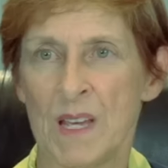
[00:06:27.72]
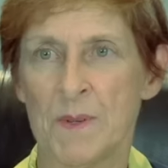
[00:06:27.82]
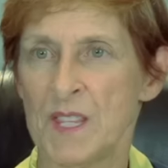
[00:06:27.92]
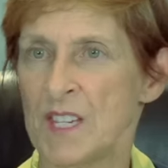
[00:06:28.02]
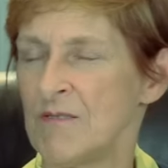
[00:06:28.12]

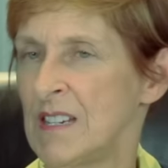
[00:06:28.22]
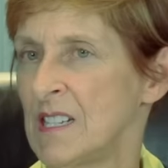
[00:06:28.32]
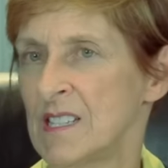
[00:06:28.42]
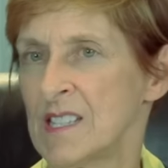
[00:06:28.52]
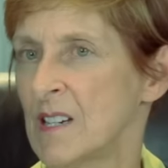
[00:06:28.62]
Maybe the
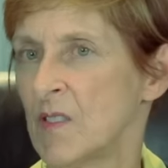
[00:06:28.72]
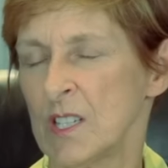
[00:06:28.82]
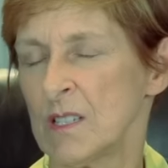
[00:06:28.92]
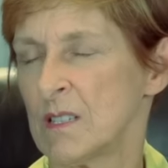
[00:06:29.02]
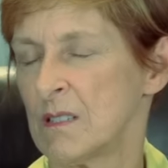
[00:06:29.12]
uniqueness of
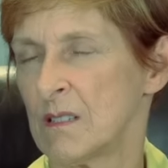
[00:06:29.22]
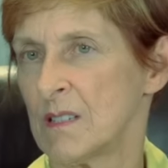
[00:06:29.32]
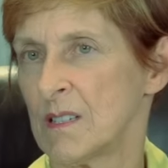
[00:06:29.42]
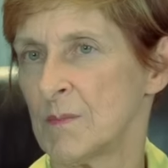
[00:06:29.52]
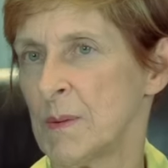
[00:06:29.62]
it.
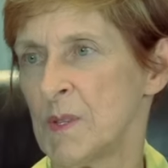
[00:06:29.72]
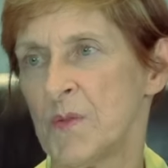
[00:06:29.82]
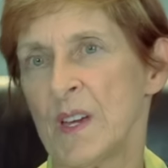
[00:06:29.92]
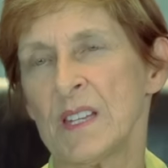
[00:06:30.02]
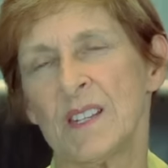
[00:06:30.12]
Maybe the
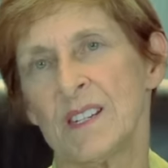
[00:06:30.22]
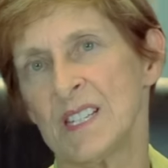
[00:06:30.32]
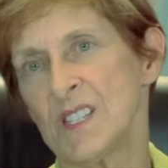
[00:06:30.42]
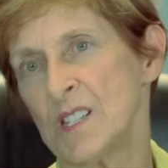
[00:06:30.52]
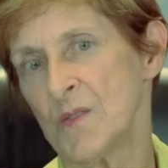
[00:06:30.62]
fact that it
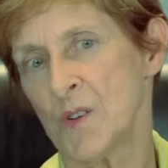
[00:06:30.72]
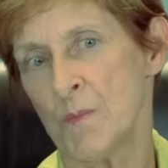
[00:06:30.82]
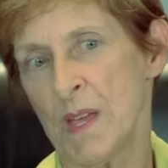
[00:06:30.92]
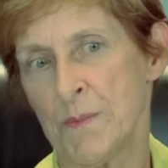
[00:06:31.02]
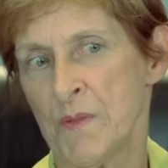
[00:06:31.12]
is different,
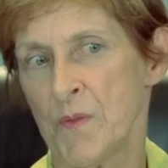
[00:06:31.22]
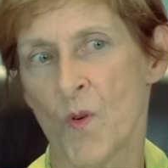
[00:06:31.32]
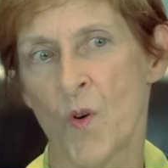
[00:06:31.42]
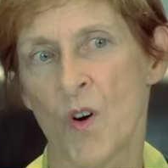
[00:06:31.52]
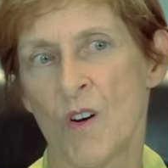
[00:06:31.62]
maybe
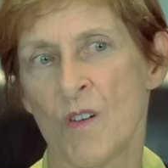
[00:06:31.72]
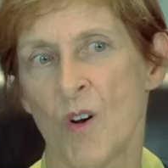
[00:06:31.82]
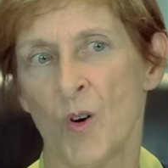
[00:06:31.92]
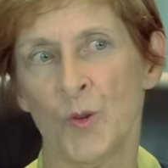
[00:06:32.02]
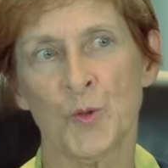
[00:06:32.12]
for
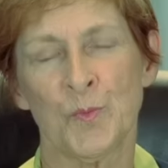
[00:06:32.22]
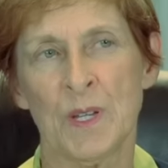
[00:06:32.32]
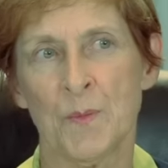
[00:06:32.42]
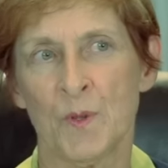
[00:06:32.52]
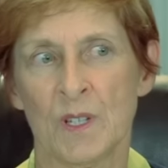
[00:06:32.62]
older
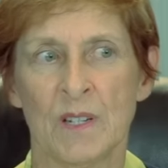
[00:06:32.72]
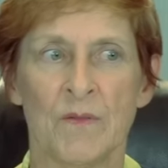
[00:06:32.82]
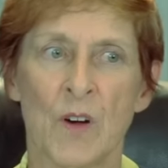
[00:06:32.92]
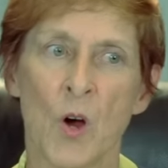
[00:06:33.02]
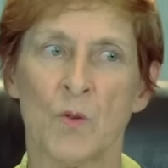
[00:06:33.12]
people it
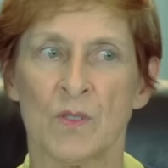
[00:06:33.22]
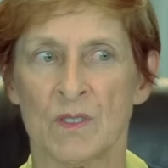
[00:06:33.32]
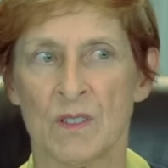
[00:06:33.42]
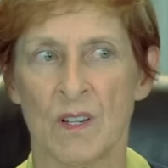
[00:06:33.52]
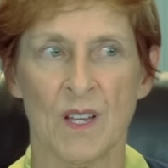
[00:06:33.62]

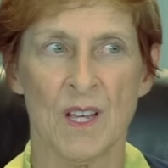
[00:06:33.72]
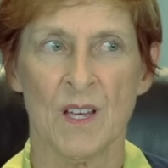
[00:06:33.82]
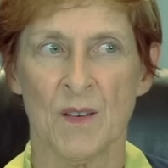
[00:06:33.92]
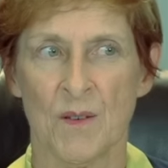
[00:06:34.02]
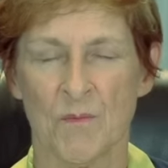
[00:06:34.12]
evokes
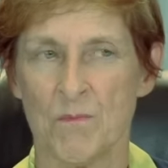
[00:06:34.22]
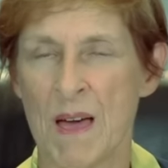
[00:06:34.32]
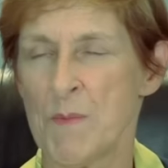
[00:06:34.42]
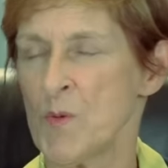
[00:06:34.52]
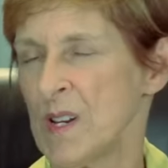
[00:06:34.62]

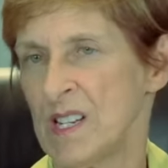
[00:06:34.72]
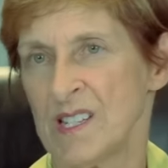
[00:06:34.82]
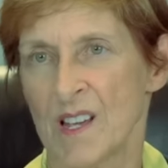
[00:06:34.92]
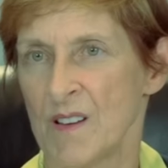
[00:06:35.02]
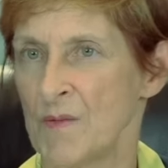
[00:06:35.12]

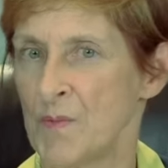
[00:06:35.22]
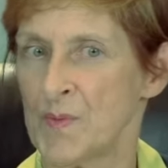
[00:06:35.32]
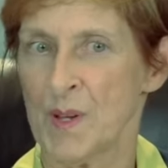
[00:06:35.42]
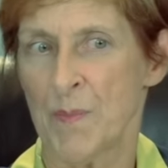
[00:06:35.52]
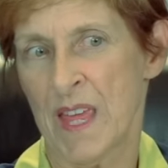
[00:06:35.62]
memories of
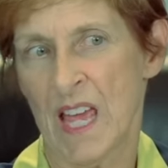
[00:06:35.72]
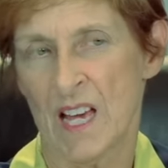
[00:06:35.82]
something